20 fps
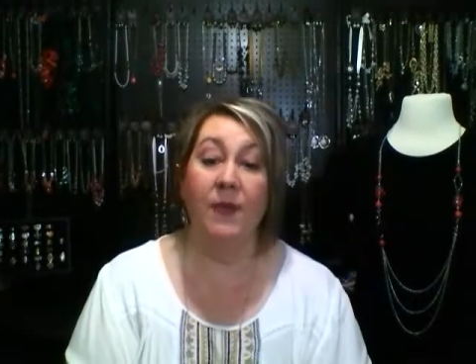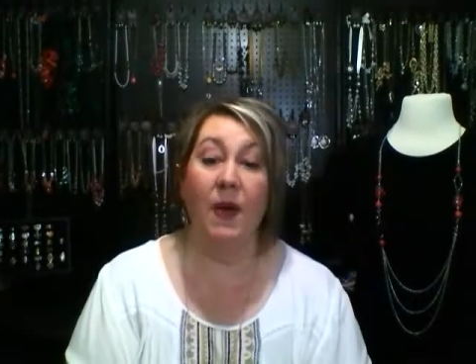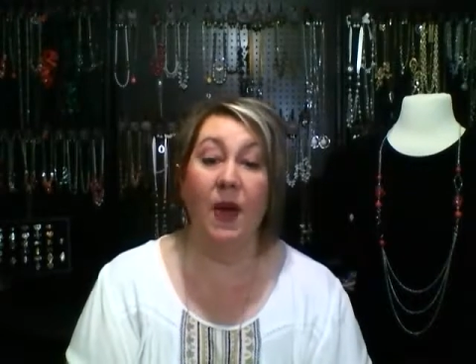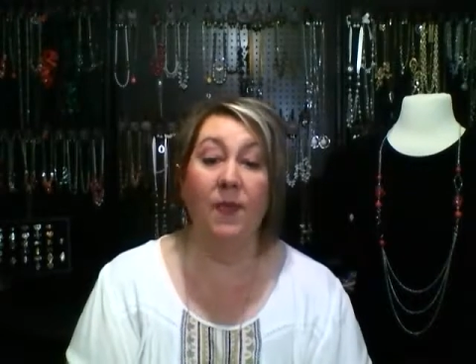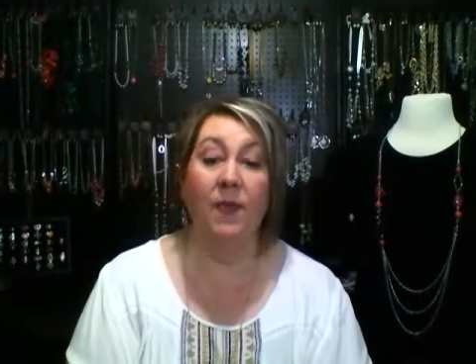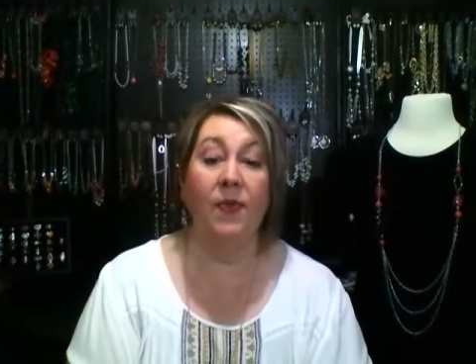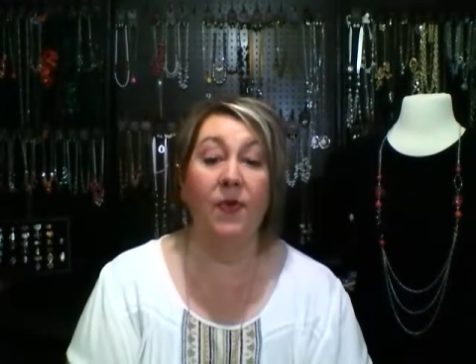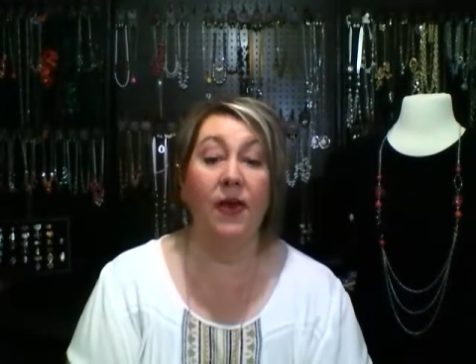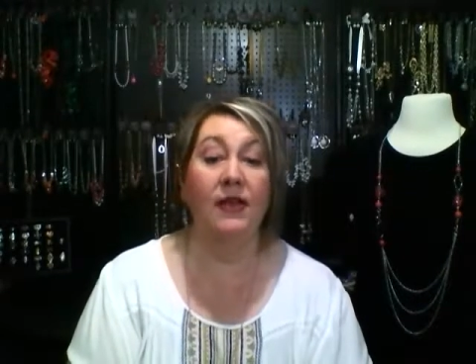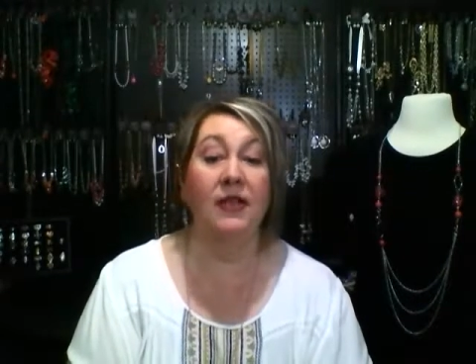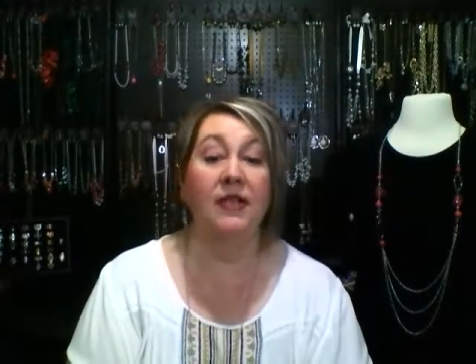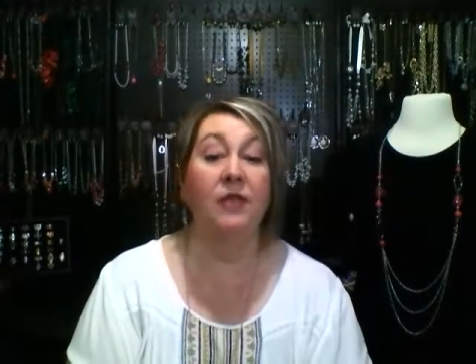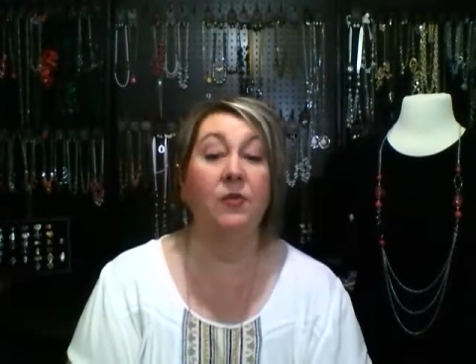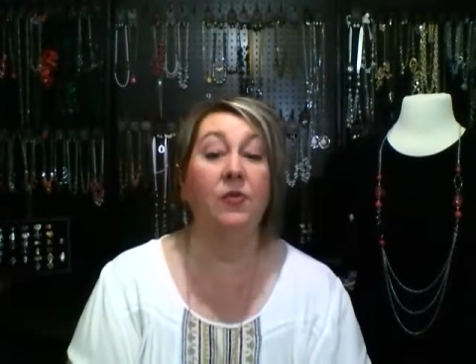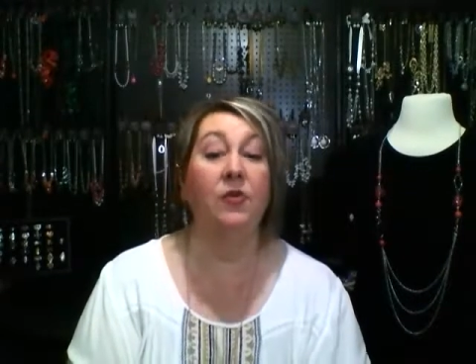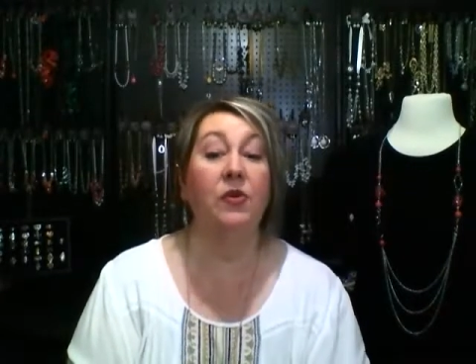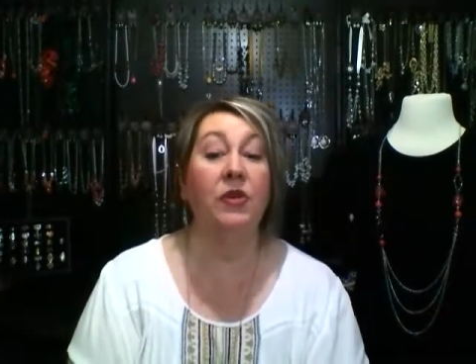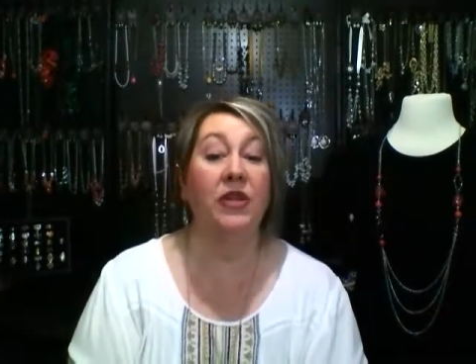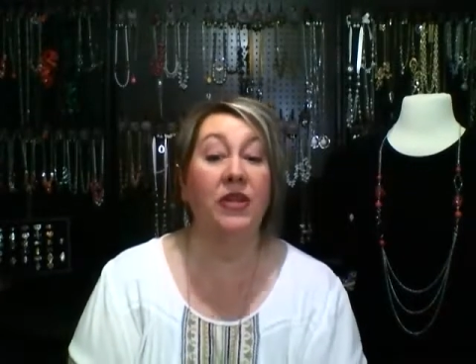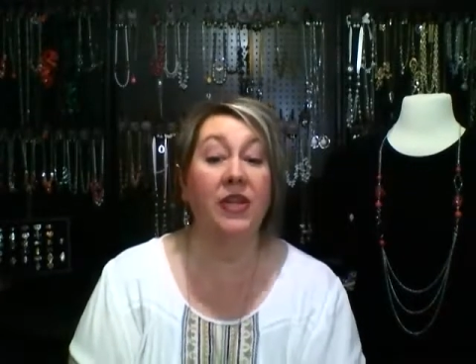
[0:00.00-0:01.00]
Paparazzi
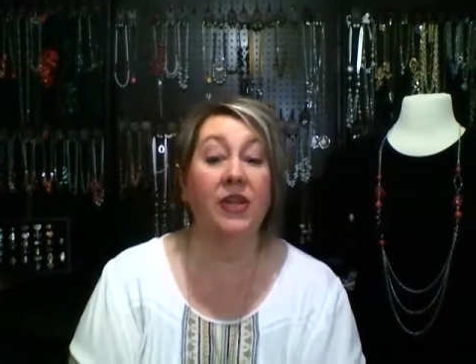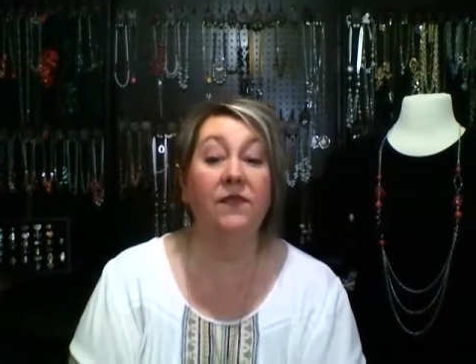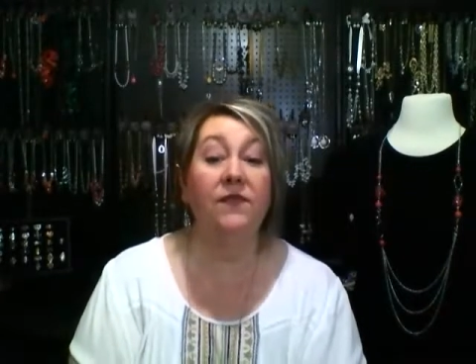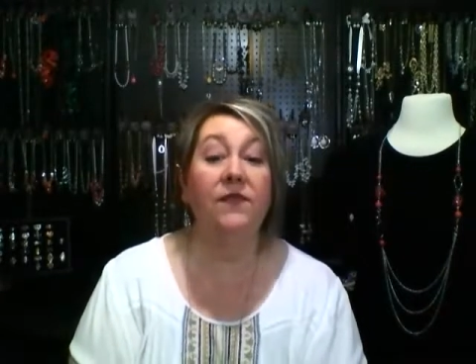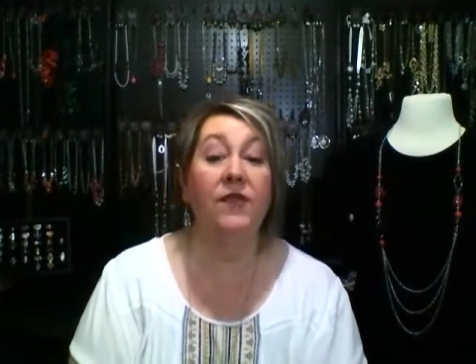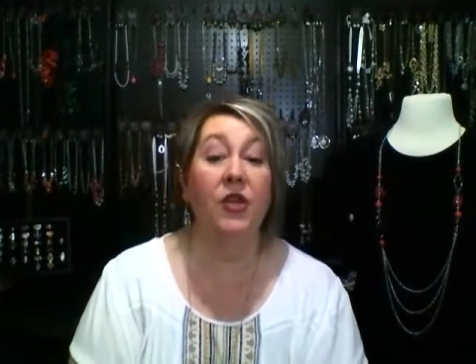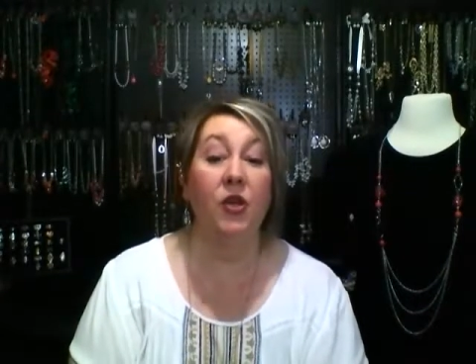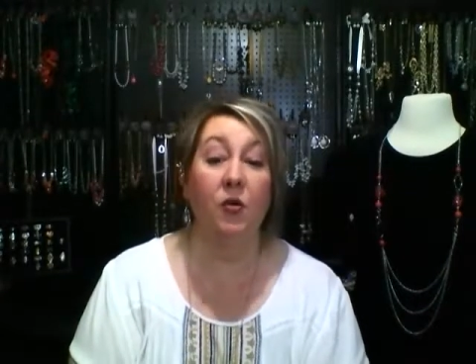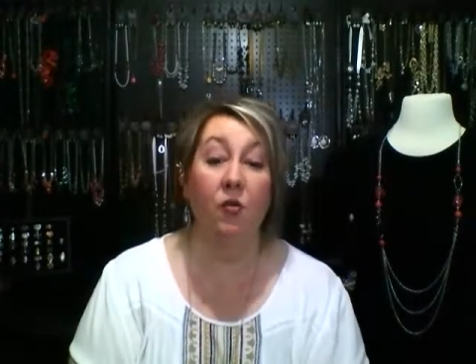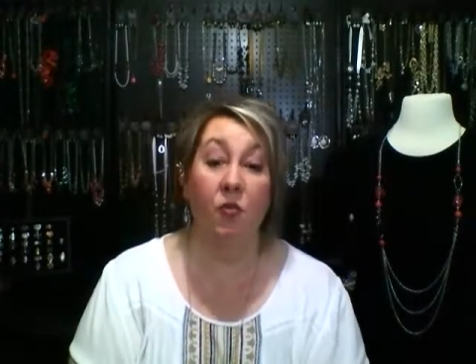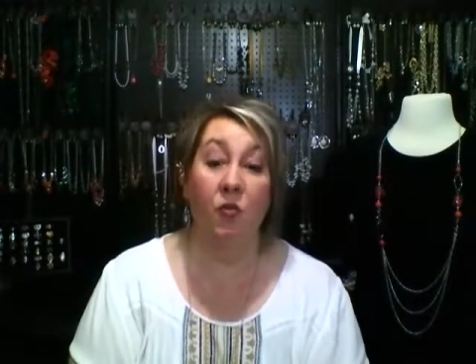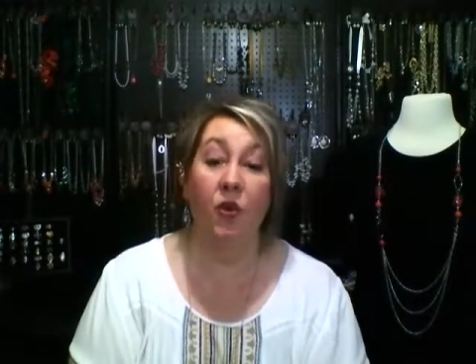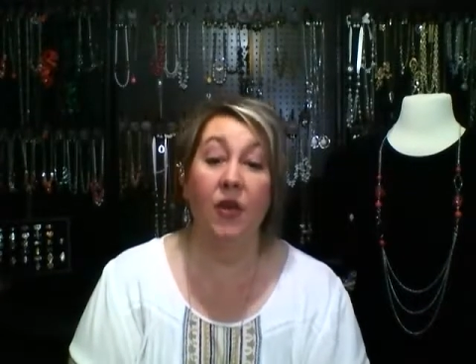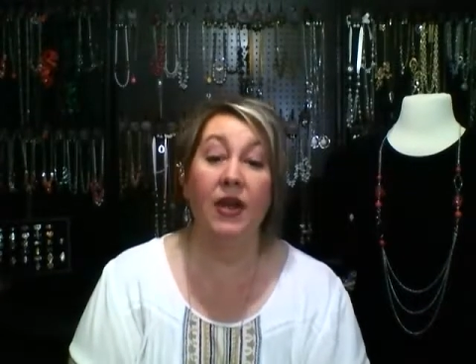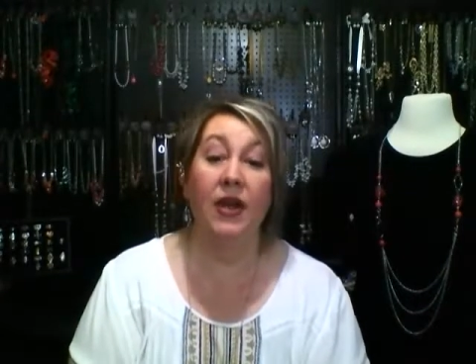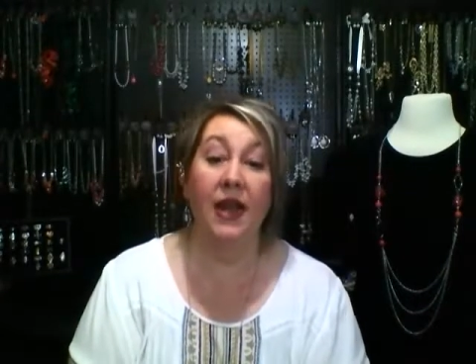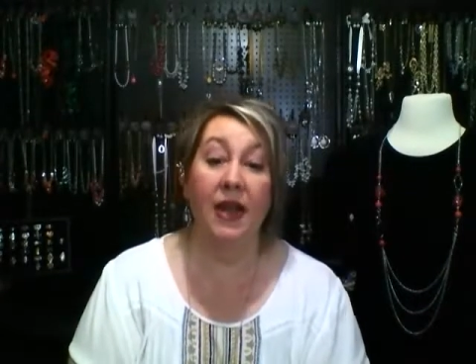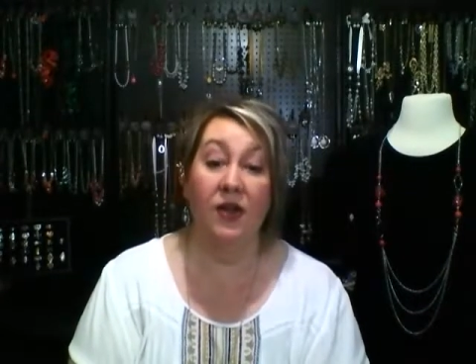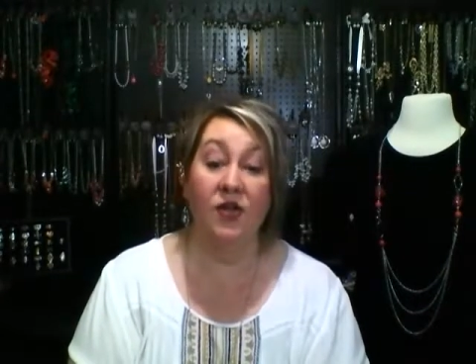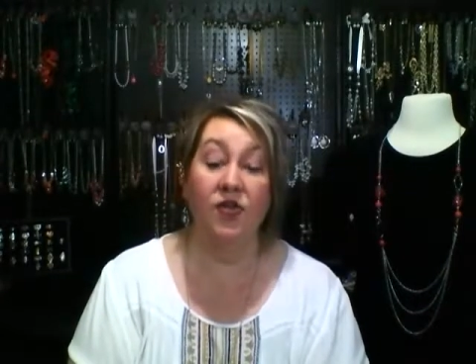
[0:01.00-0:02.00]
will give you one
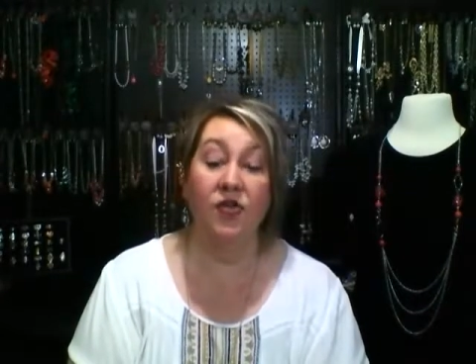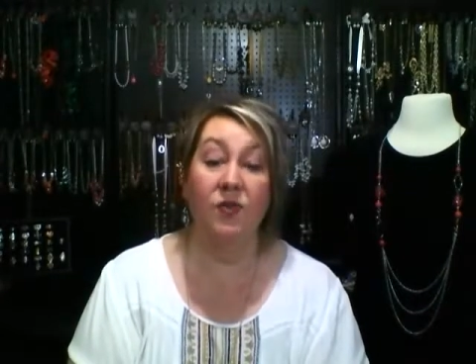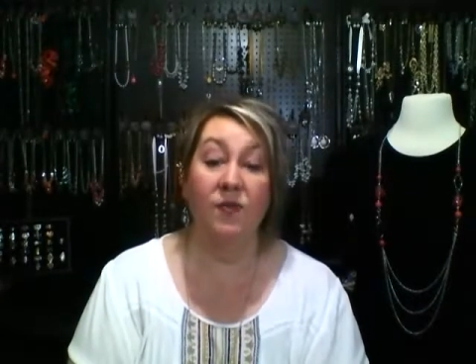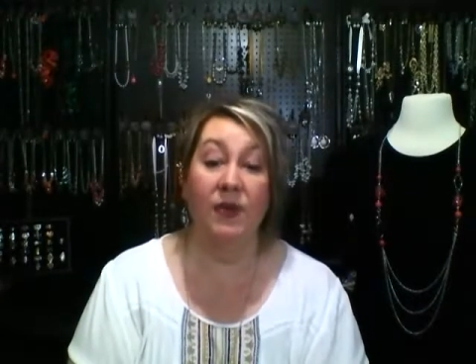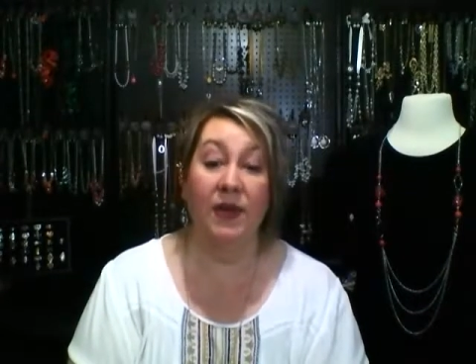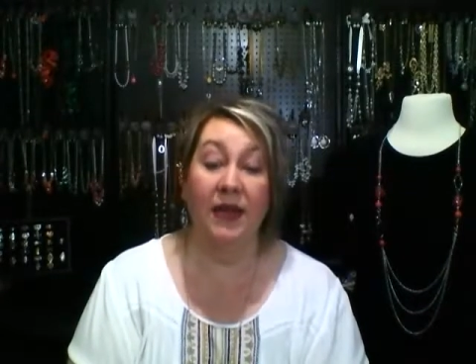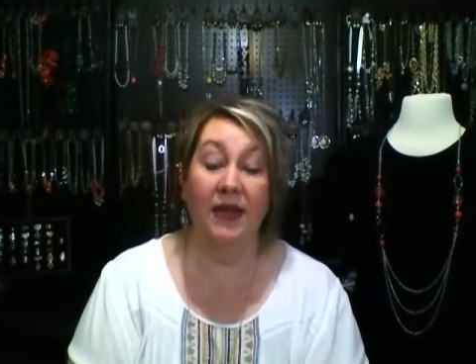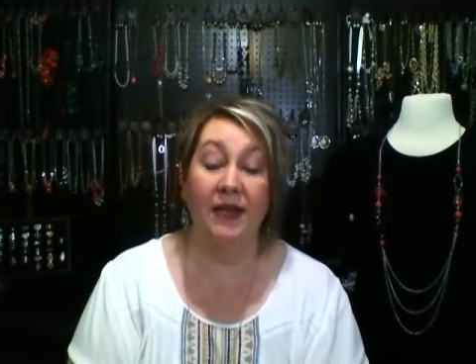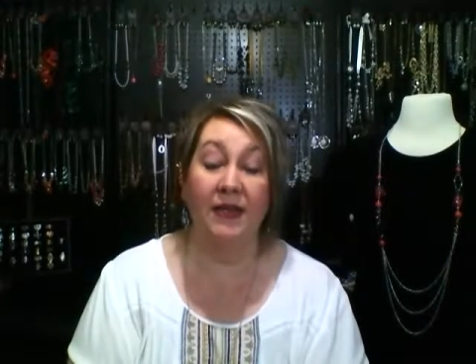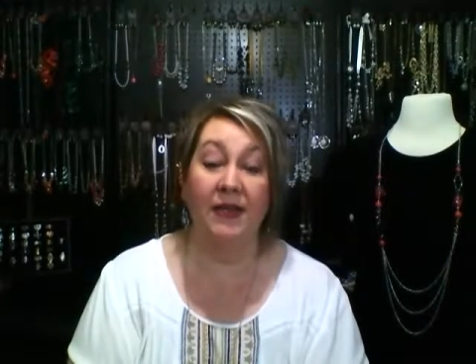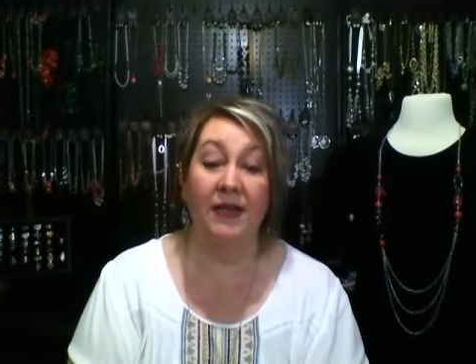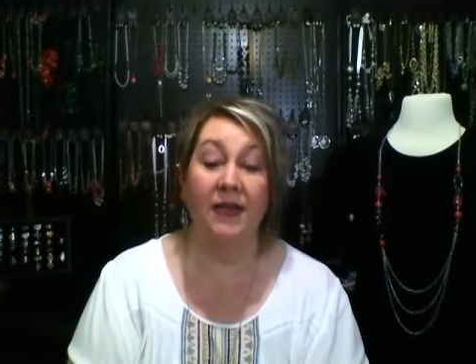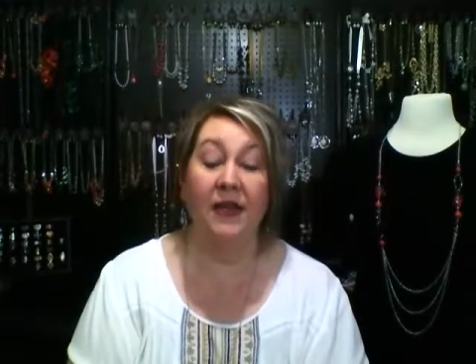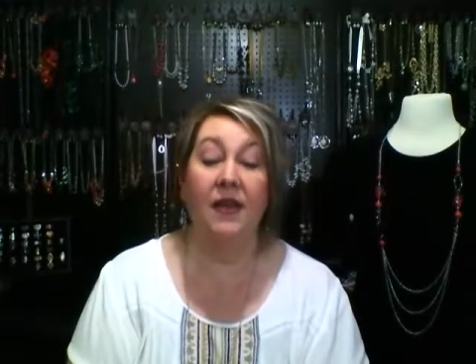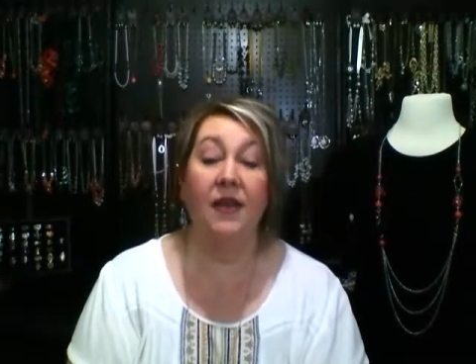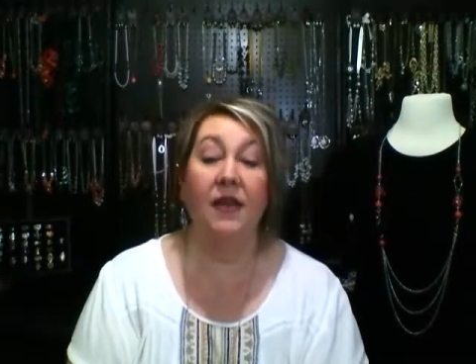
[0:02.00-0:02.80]
extra piece.